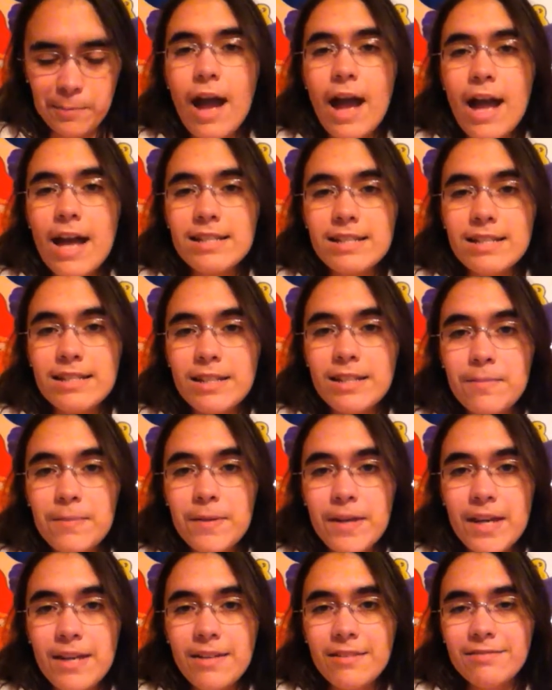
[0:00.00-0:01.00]
As a
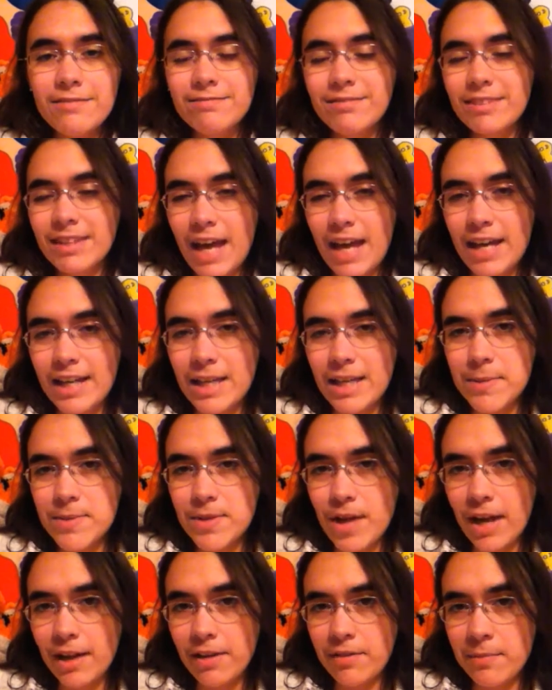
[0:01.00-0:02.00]
CP, got to keep
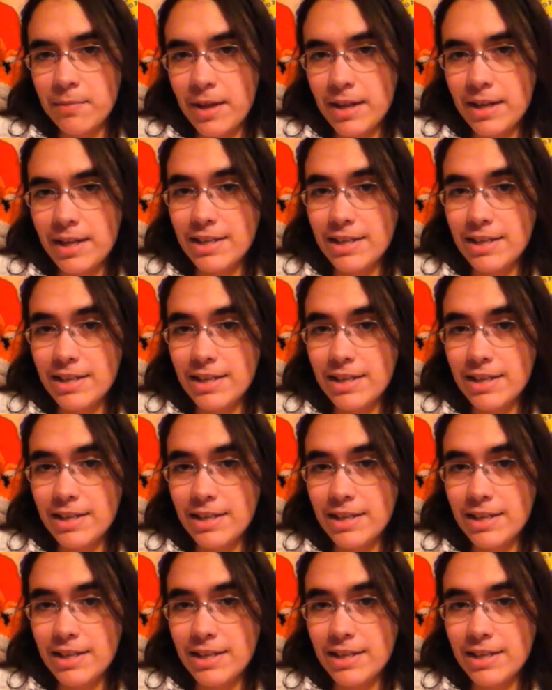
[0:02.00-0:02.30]
track of money